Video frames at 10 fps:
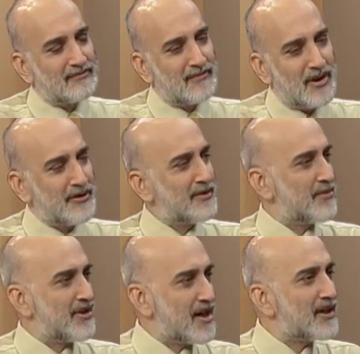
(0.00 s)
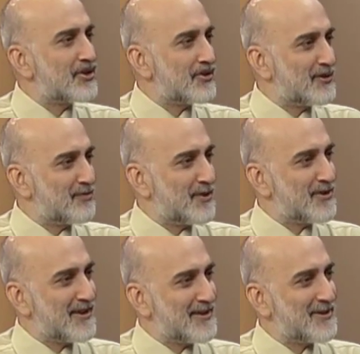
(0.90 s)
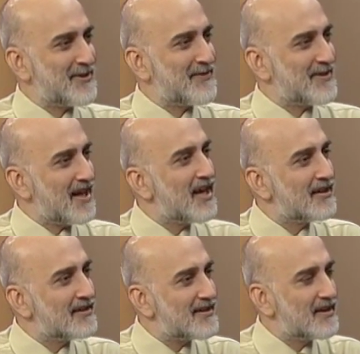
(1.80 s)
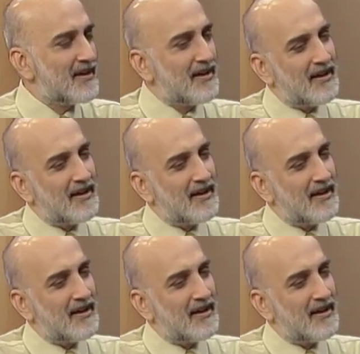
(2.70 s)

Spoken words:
modern production, the processes of science,